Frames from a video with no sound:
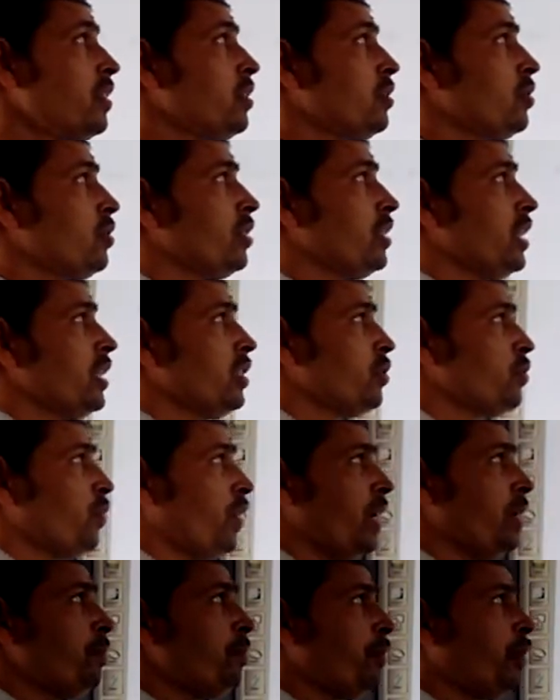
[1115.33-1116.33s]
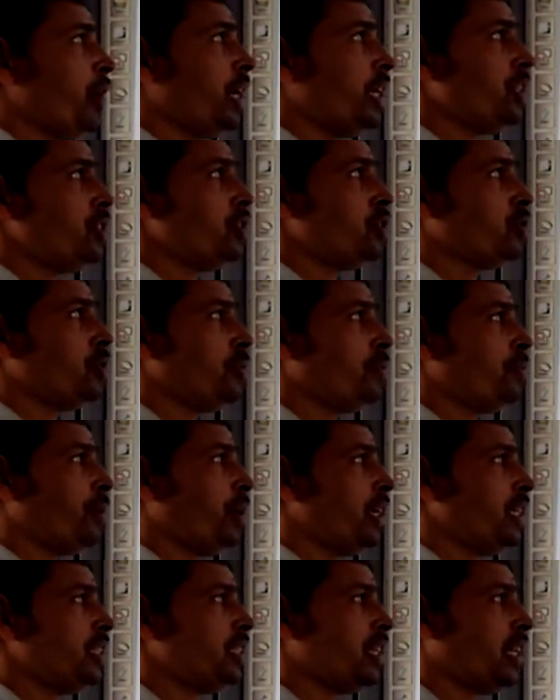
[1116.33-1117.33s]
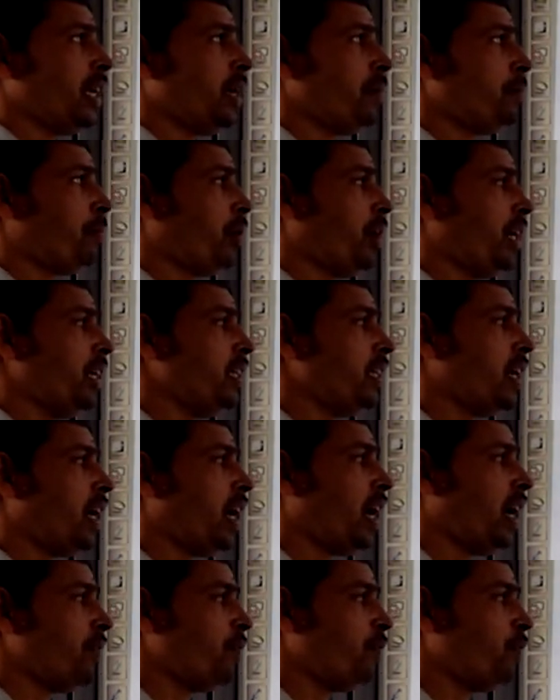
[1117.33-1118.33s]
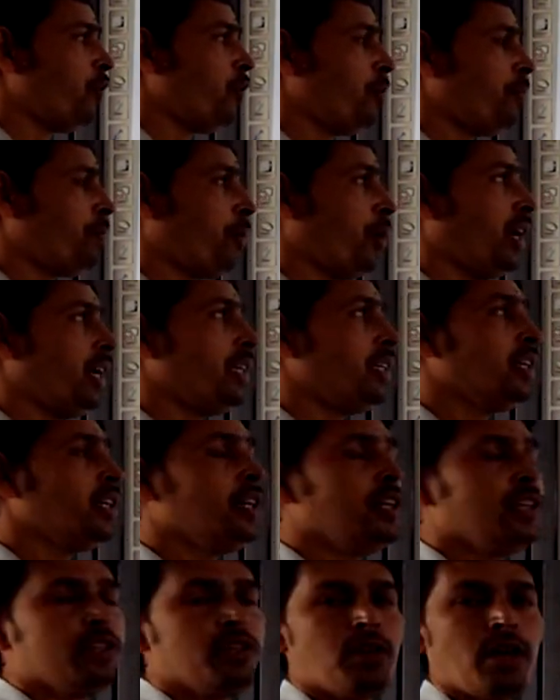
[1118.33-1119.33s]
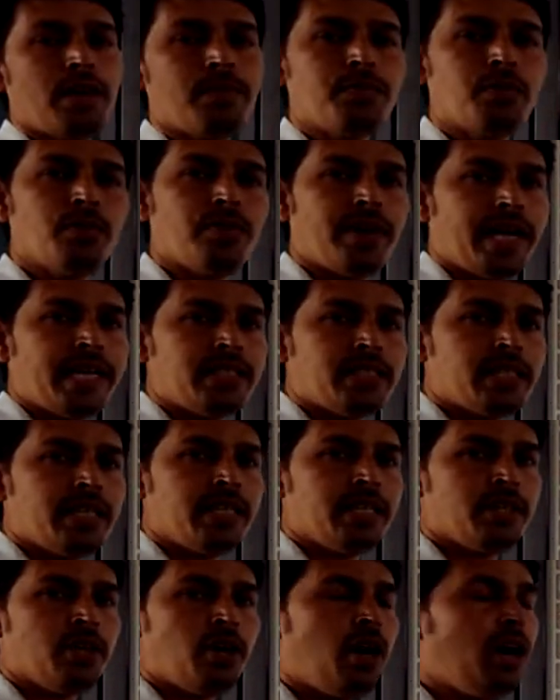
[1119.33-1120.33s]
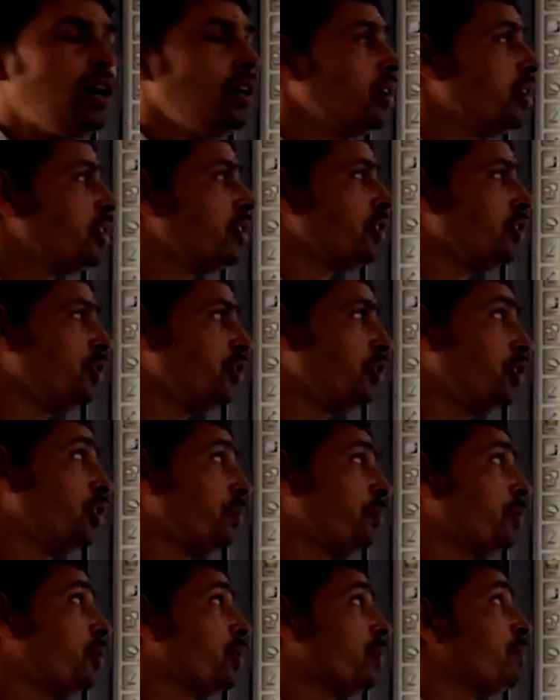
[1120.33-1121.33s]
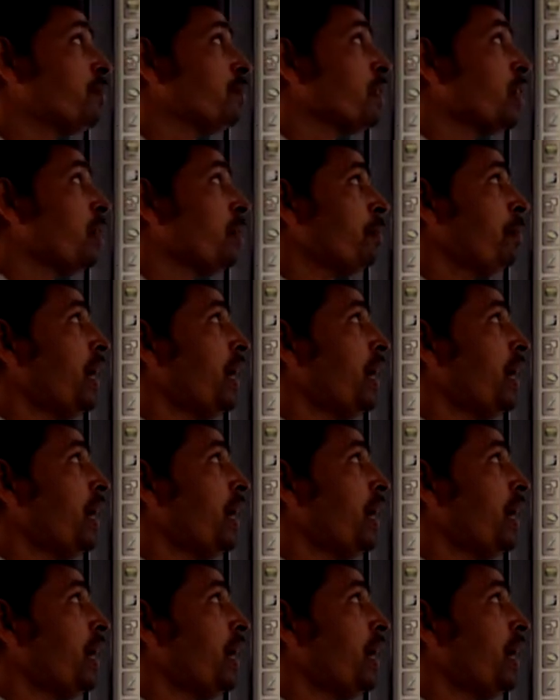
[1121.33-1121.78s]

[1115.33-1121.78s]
So this 1 point, 2 point, 3 point, and 4 point you have to write in your notebook.